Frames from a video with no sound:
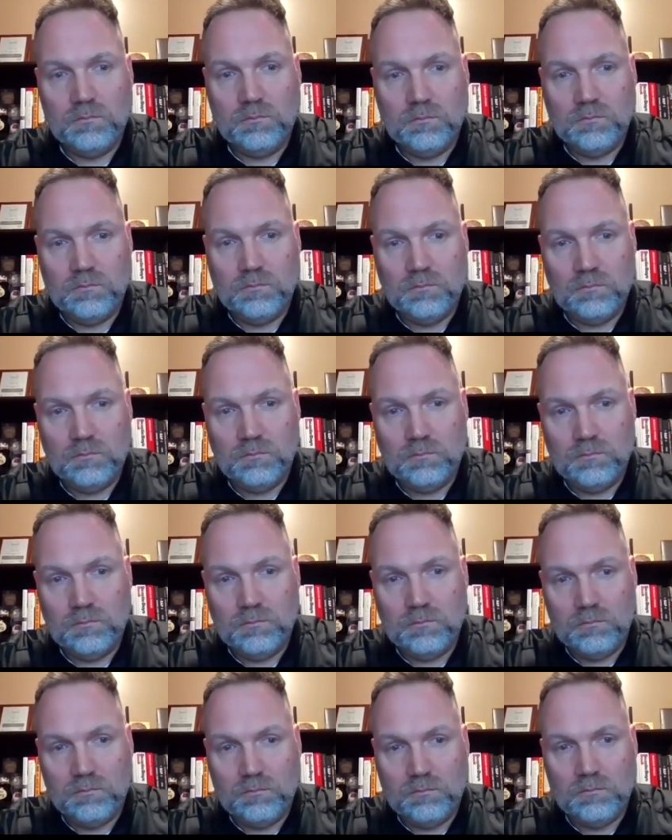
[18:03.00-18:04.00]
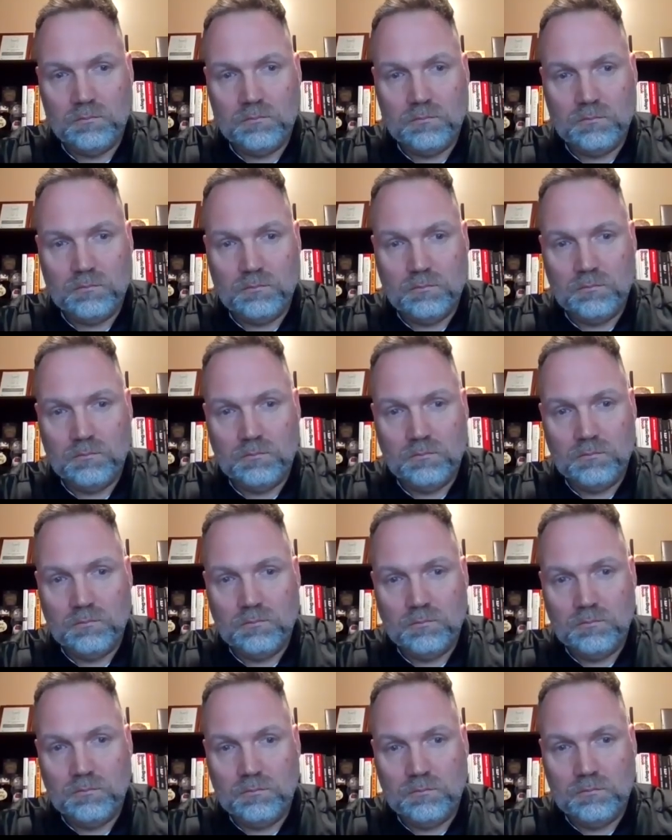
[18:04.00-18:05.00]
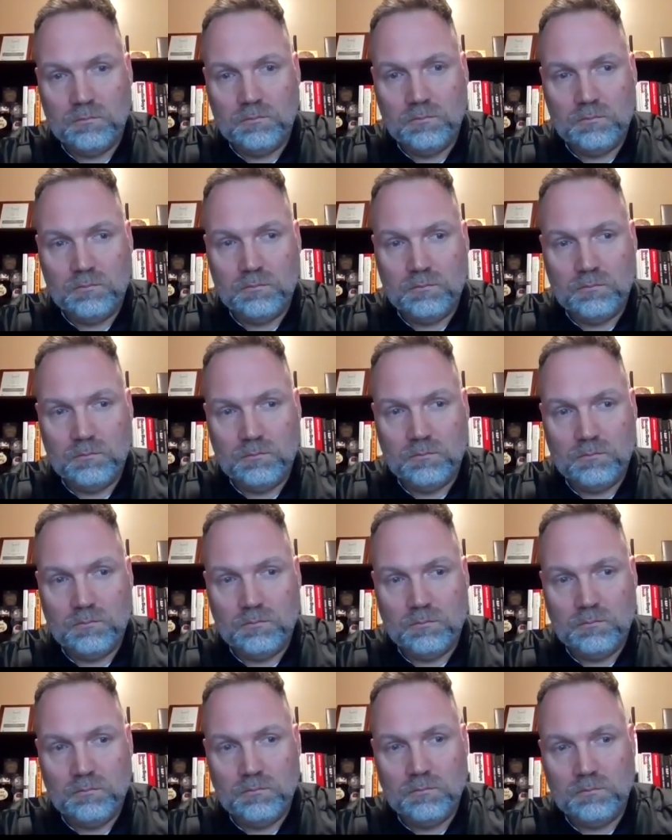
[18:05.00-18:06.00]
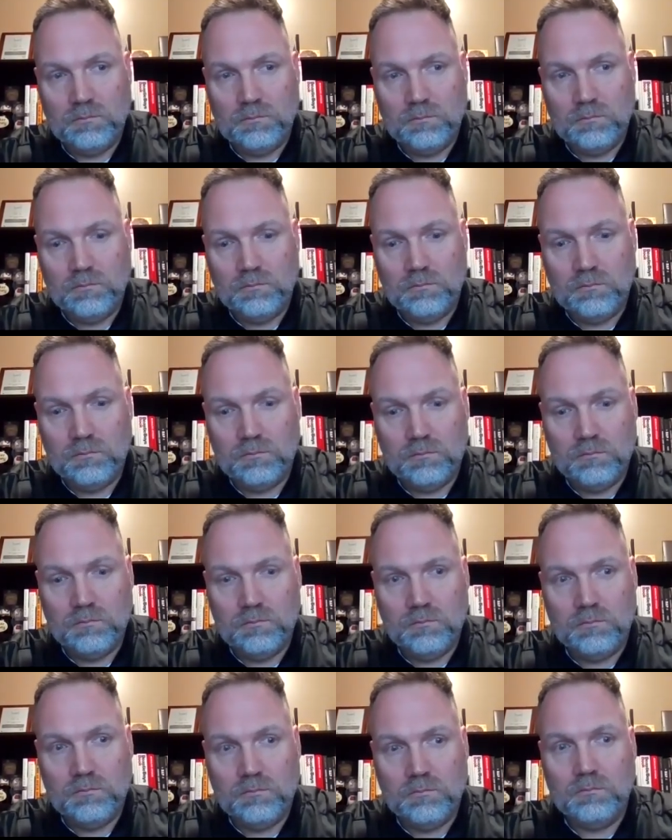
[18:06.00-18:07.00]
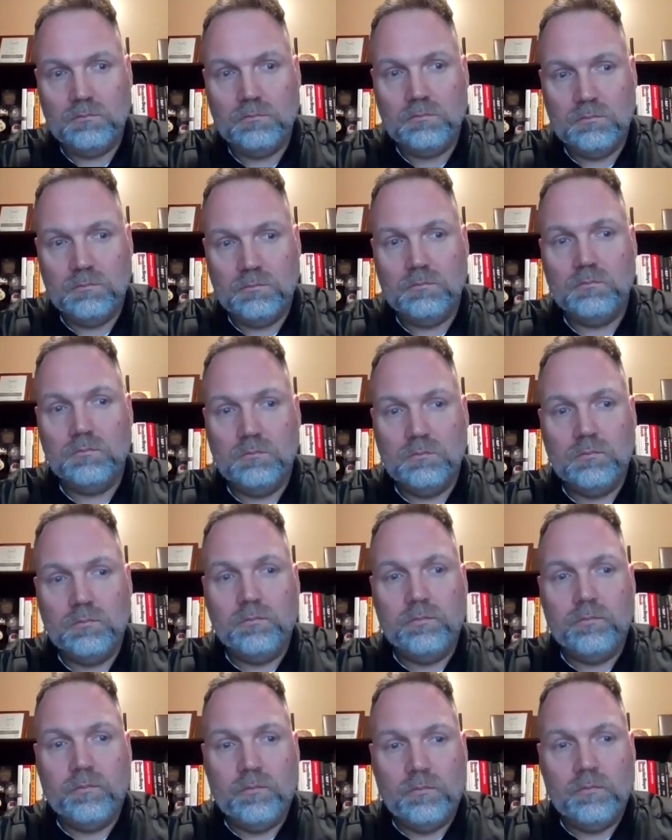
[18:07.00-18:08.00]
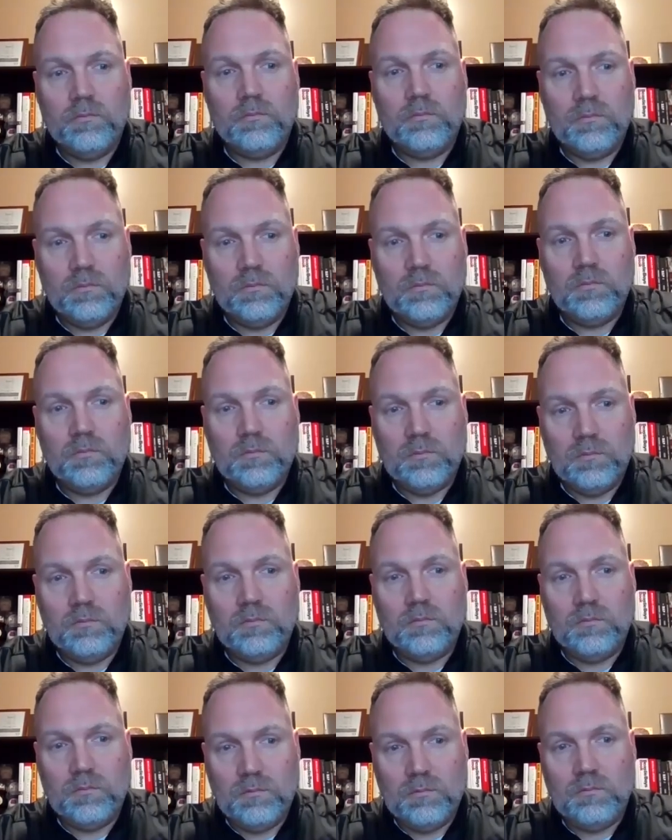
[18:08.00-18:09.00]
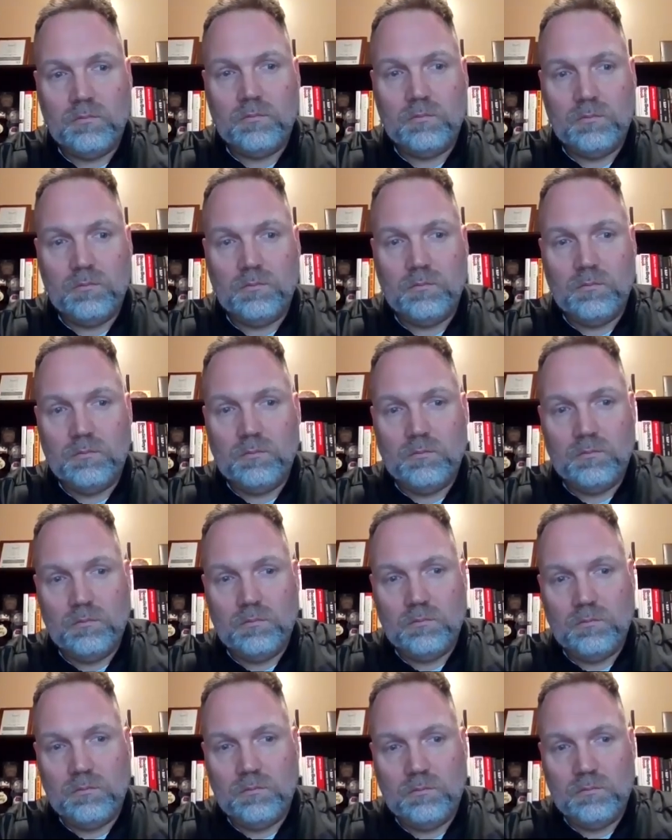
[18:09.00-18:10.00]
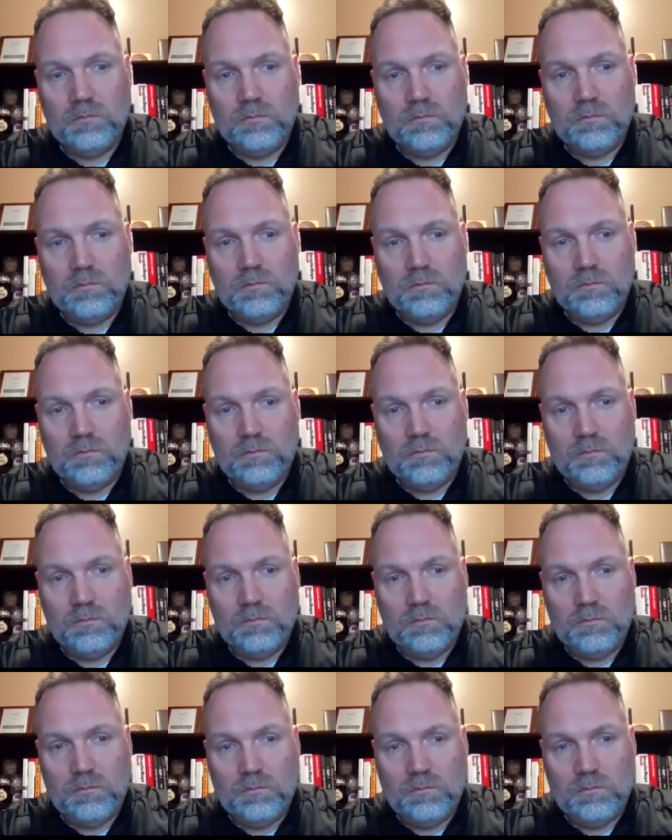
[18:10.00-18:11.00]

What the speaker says: No words are spoken by the person on screen.